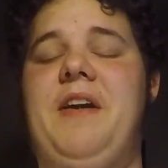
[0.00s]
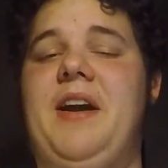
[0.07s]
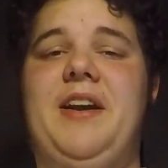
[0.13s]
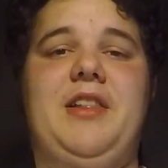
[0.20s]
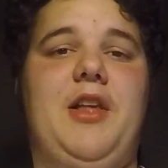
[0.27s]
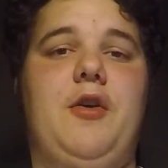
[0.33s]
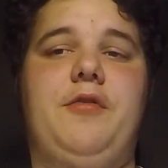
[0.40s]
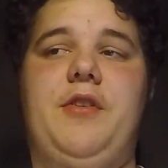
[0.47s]

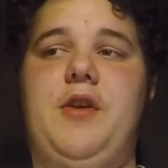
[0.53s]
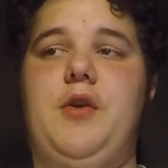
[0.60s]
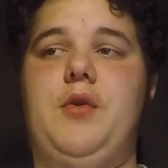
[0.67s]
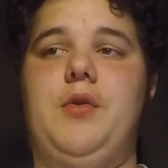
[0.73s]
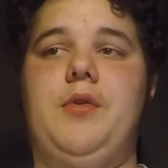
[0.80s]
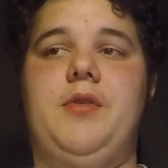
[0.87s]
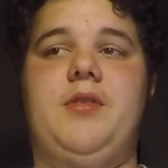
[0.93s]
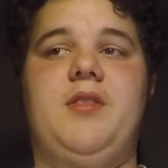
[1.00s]
very low
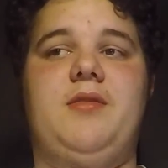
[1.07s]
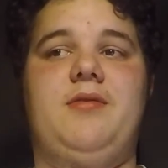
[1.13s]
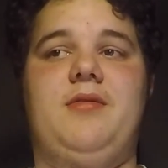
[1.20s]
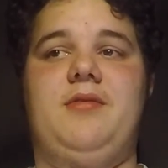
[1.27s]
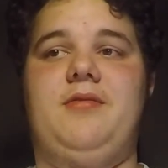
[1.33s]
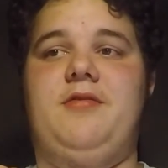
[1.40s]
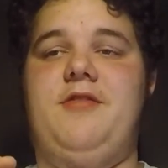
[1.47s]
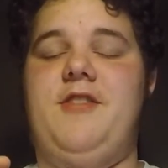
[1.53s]

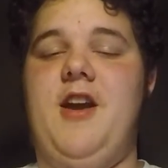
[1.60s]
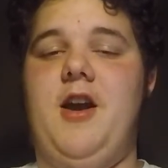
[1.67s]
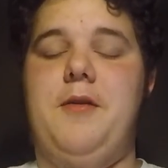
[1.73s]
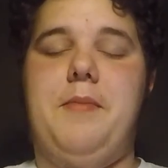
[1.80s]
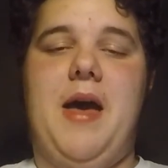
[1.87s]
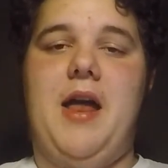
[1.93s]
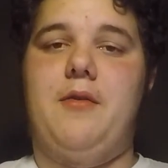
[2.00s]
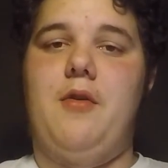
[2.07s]
views,
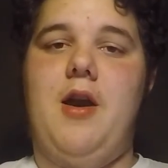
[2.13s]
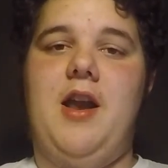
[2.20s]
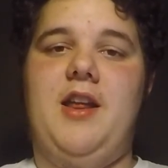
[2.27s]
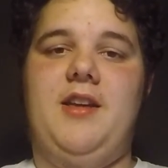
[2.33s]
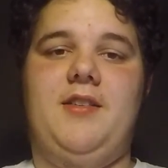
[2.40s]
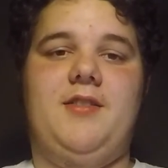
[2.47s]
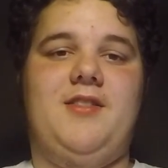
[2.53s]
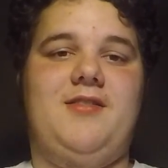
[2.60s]
very bad
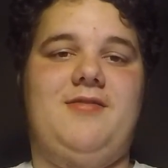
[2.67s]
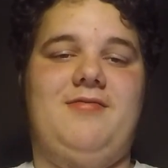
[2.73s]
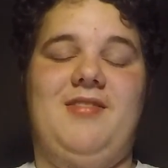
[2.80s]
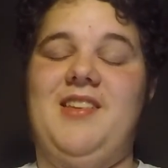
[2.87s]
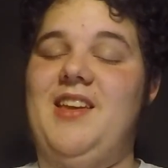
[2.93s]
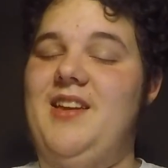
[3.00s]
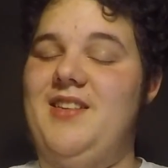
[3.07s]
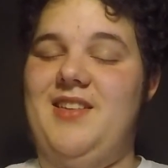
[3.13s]

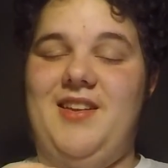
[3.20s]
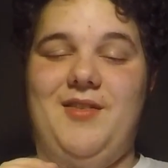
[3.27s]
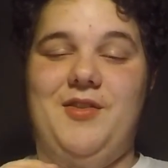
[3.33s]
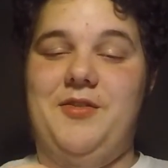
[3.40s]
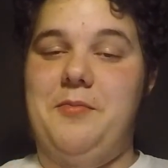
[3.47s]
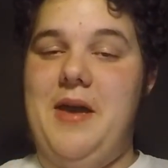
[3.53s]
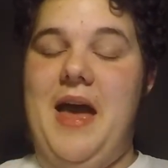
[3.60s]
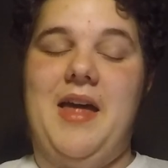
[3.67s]
ratings.
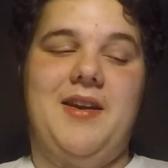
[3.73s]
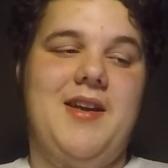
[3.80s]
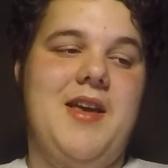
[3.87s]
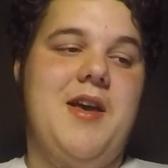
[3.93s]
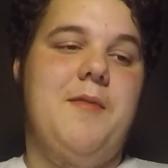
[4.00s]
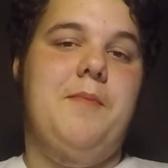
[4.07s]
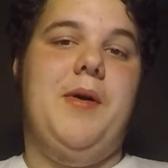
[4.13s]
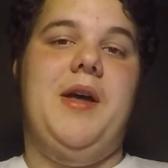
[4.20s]
It was bad.